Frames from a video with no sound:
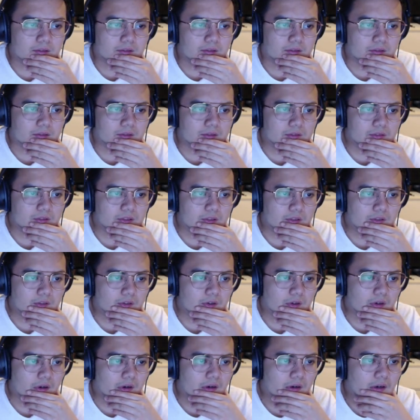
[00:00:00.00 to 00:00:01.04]
Using
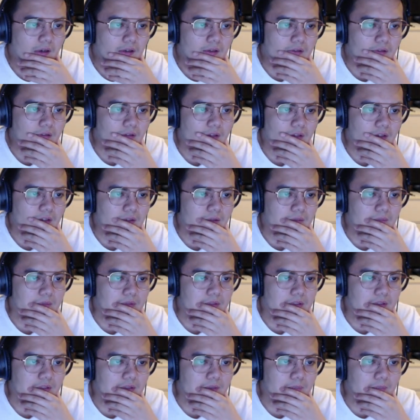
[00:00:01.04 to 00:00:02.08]
cron like we
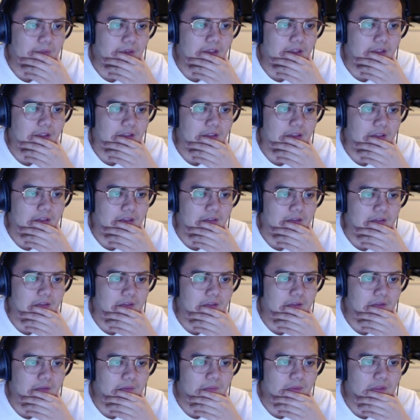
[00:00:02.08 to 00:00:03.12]
did in part E is a
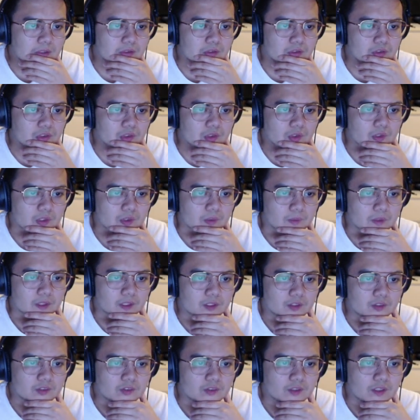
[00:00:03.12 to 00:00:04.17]
good way to show that we
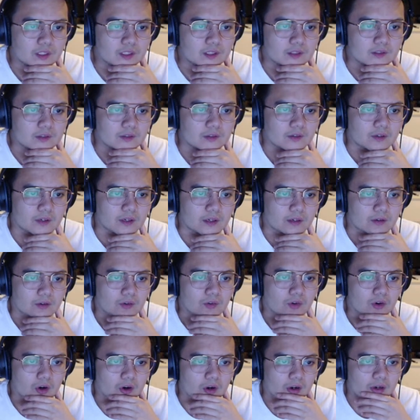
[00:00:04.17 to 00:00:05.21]
understand
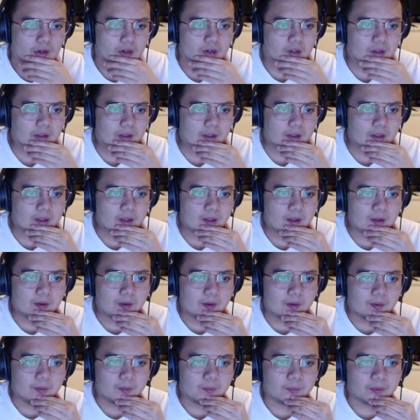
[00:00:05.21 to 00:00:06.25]
cron,
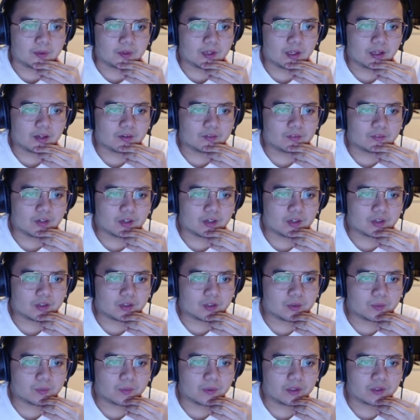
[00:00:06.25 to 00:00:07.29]
but not a very
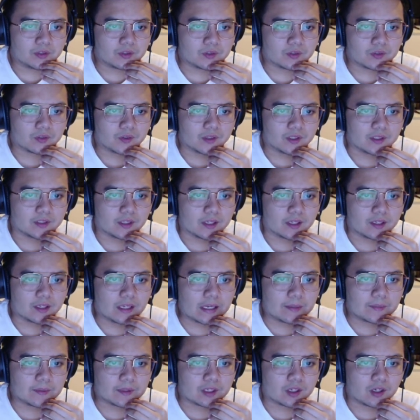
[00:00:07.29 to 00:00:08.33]
good way to create
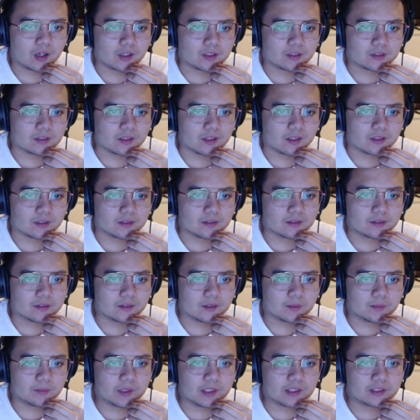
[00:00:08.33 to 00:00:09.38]
dynamic content.
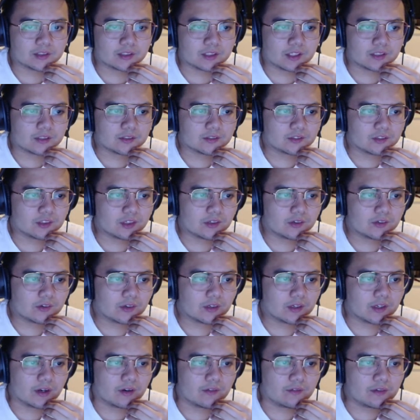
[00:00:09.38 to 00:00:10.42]
The page gets
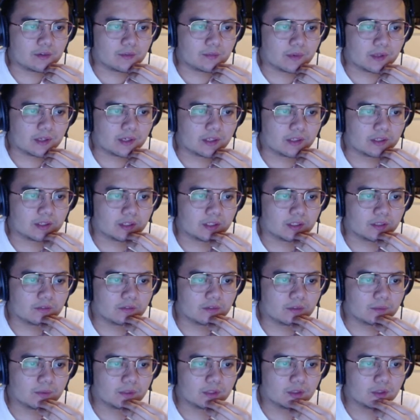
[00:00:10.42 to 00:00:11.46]
generated every minute
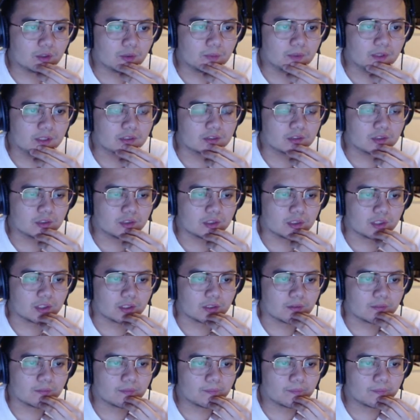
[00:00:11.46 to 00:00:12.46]
even when nobody's looking,